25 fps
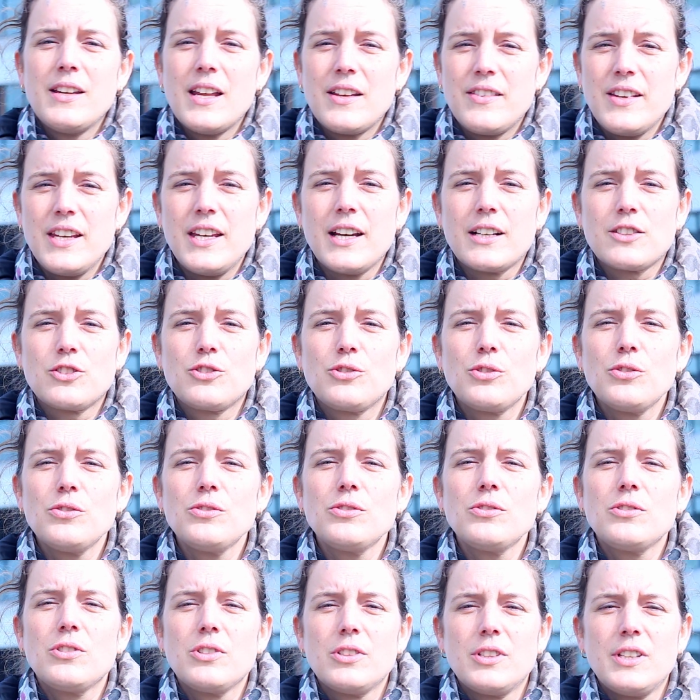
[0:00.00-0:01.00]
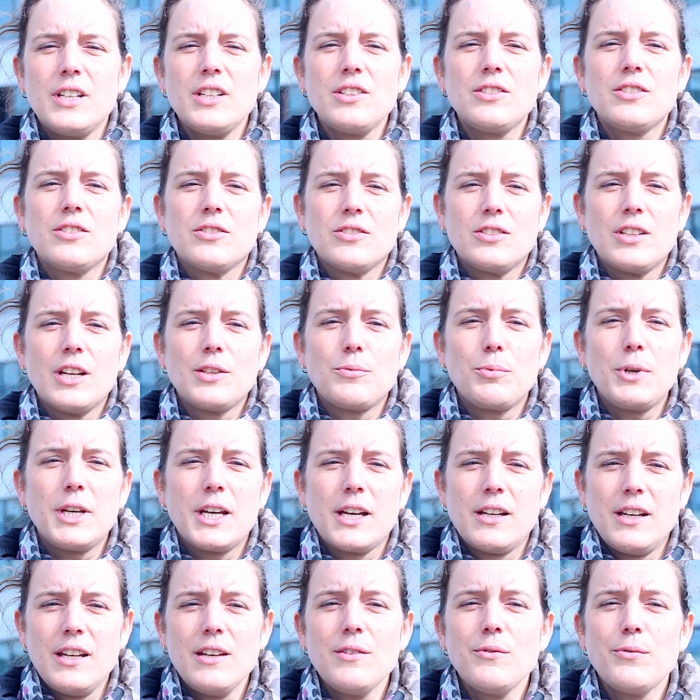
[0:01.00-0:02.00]
that the external conditions that we
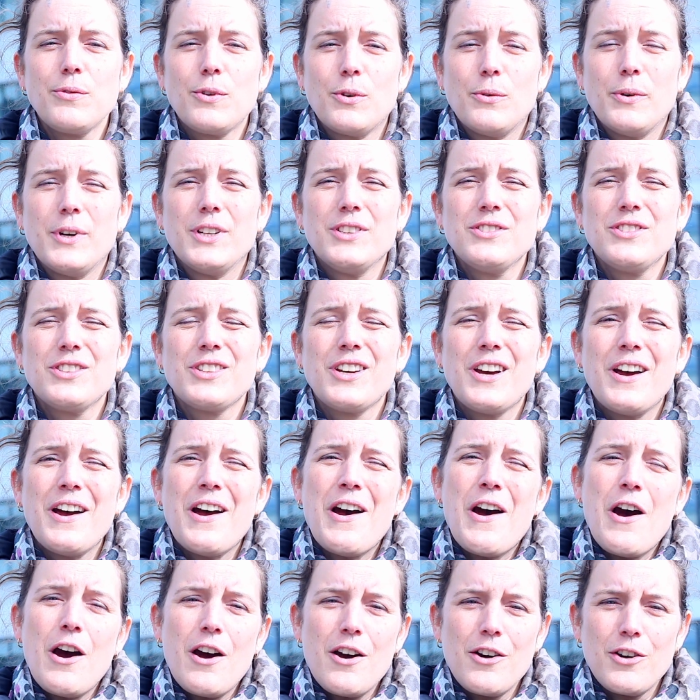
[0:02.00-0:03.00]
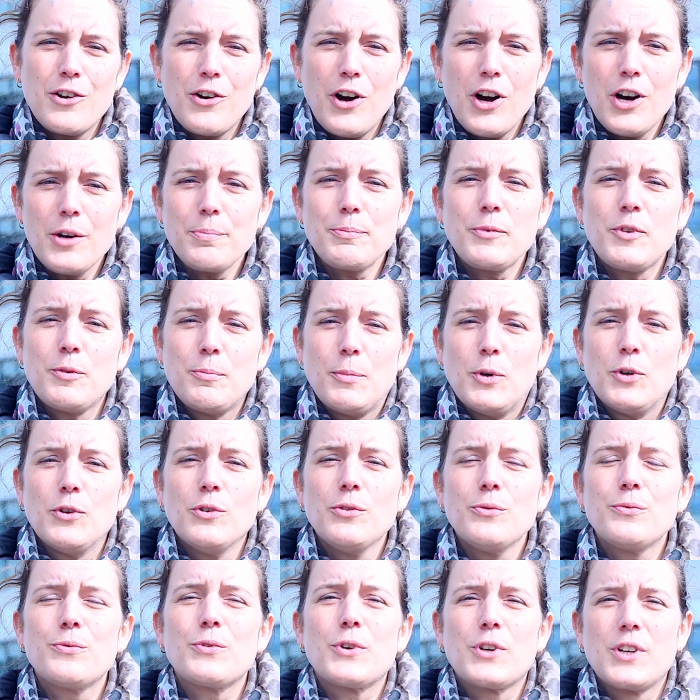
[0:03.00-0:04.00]
can influence are
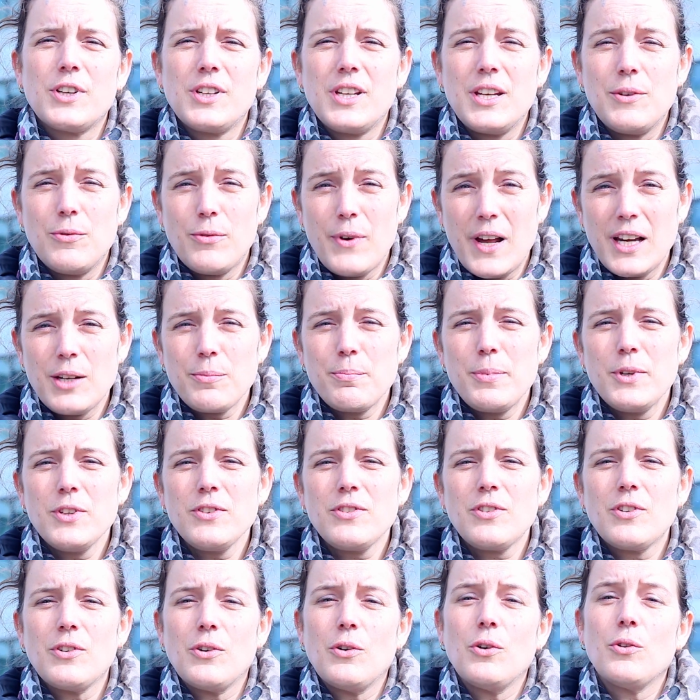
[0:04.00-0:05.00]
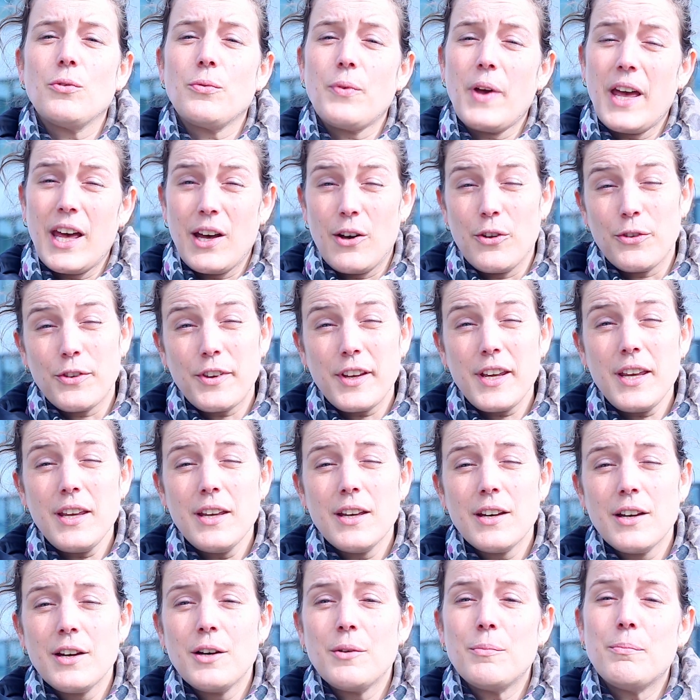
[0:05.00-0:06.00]
optimal for the development of healthy,
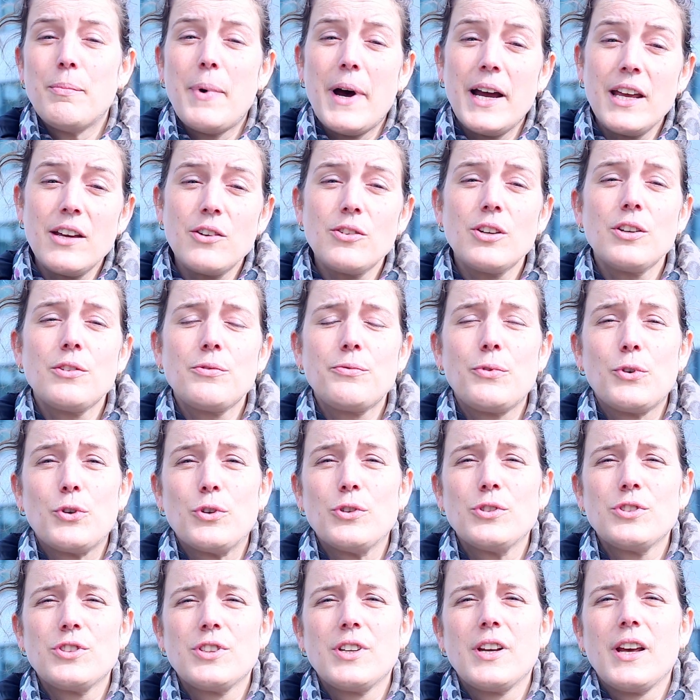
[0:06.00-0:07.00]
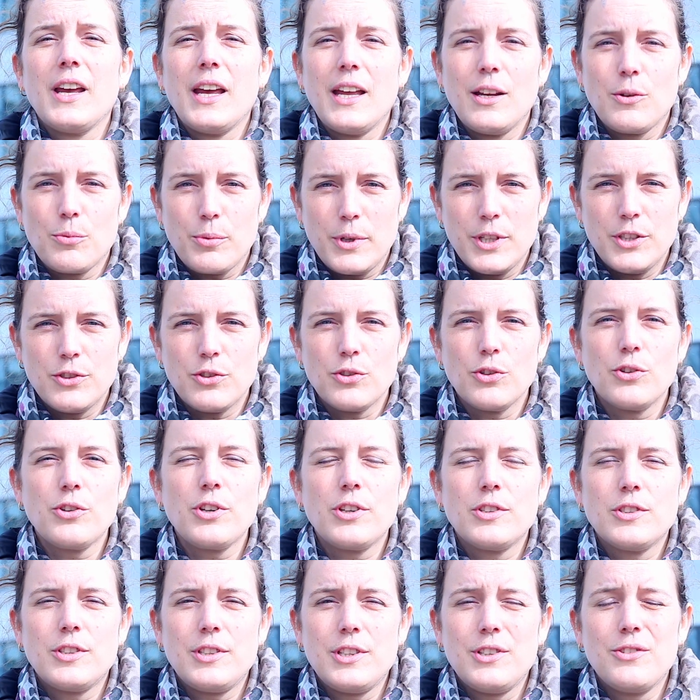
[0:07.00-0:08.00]
biodiverse and
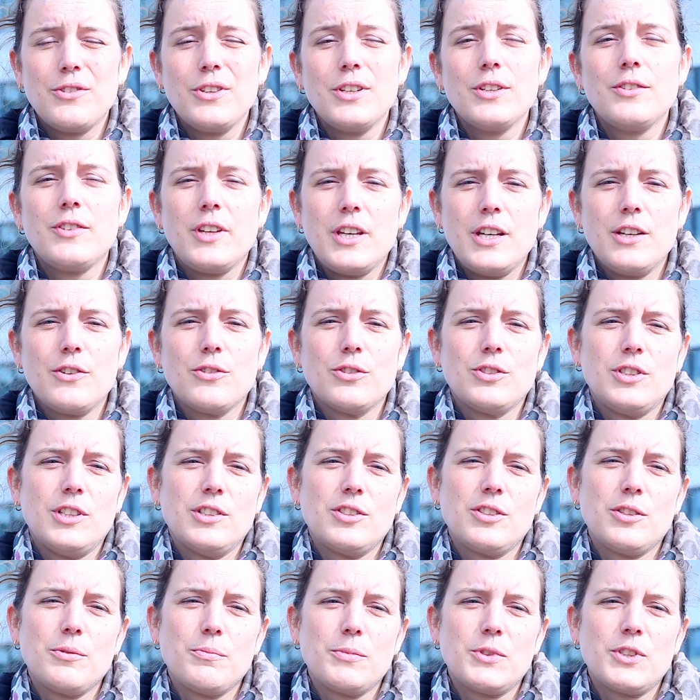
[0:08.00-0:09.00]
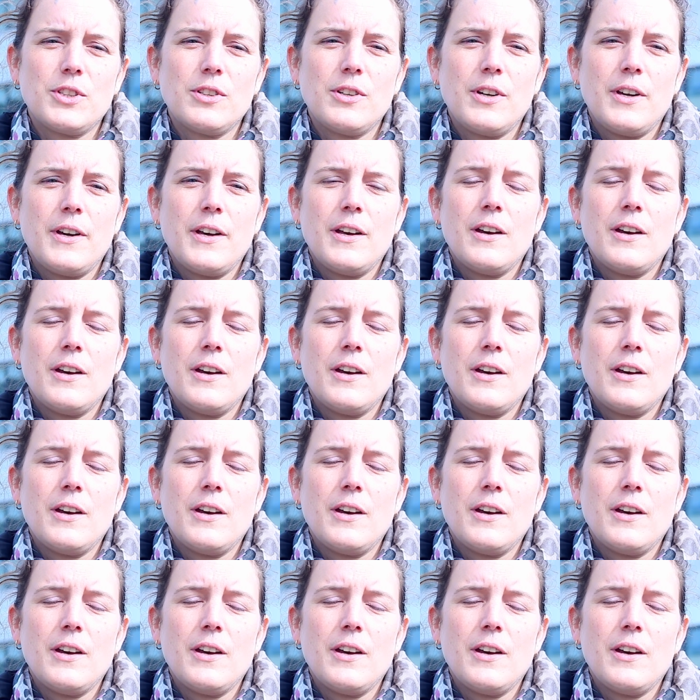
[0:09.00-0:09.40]
resilient ecosystems.